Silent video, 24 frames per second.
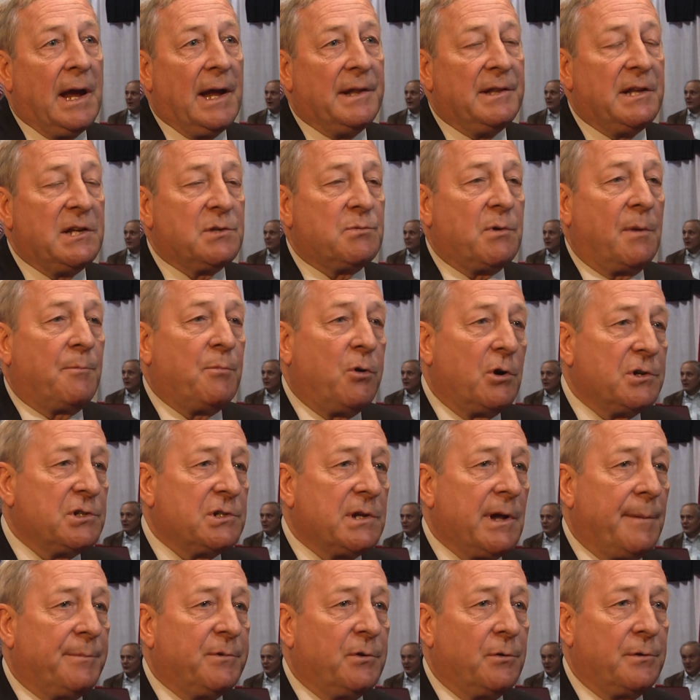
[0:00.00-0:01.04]
and these were
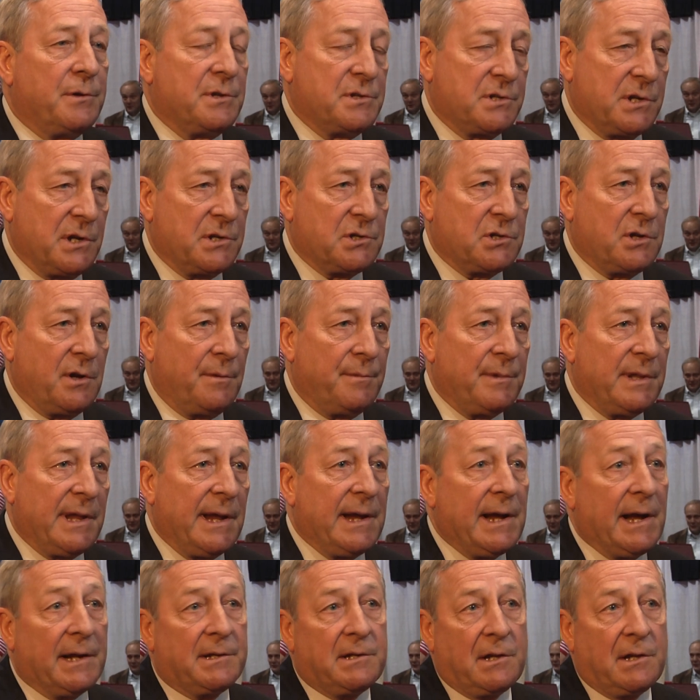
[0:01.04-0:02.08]
pushed up through the system. They
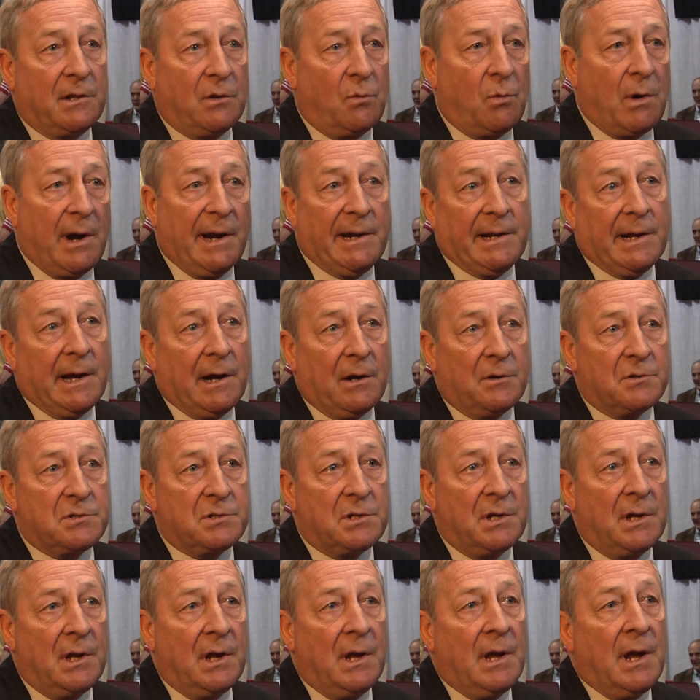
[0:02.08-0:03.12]
got to the White House,
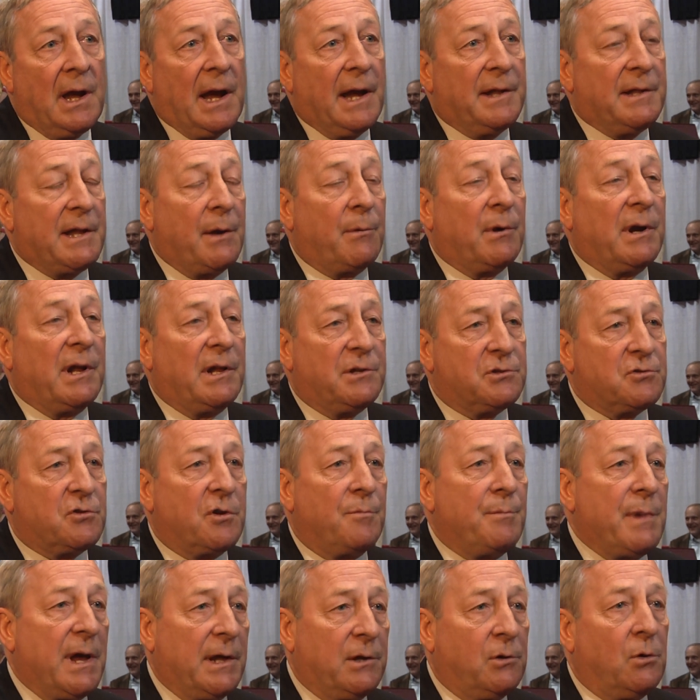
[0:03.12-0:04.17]
and they were
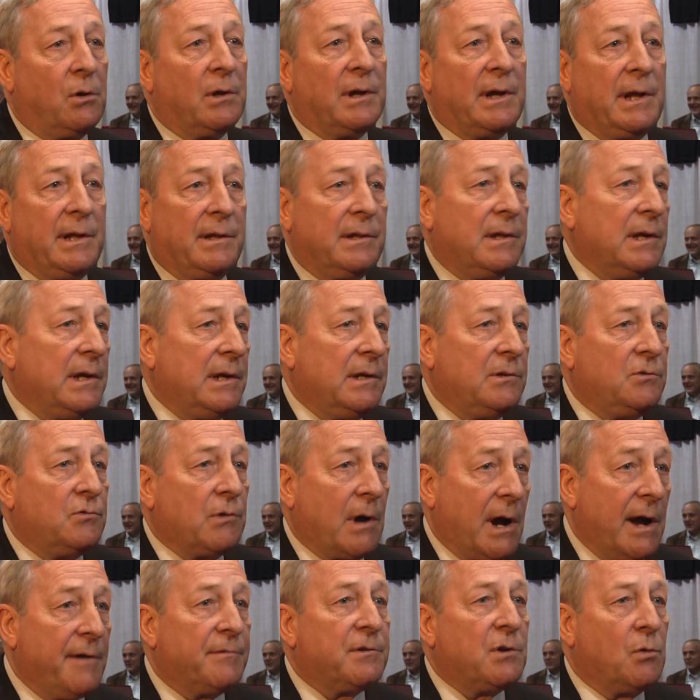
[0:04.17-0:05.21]
instrumental in the
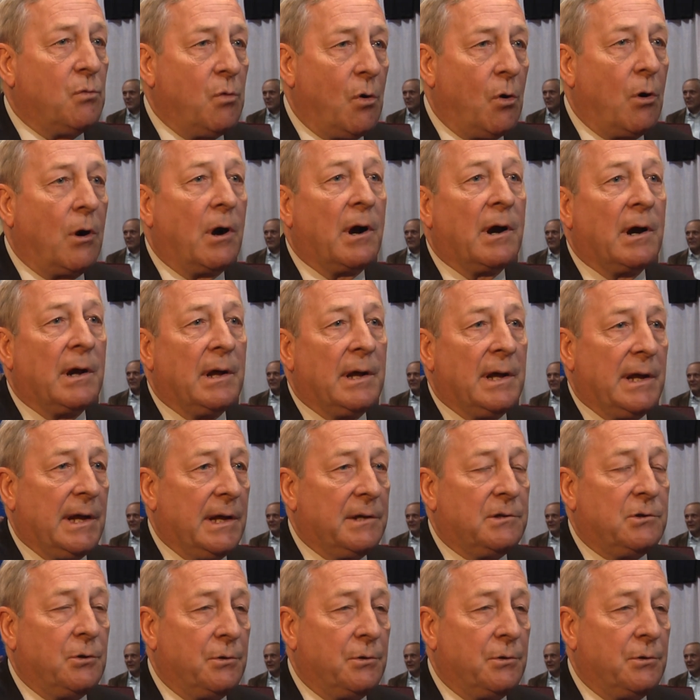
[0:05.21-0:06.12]
drive to war in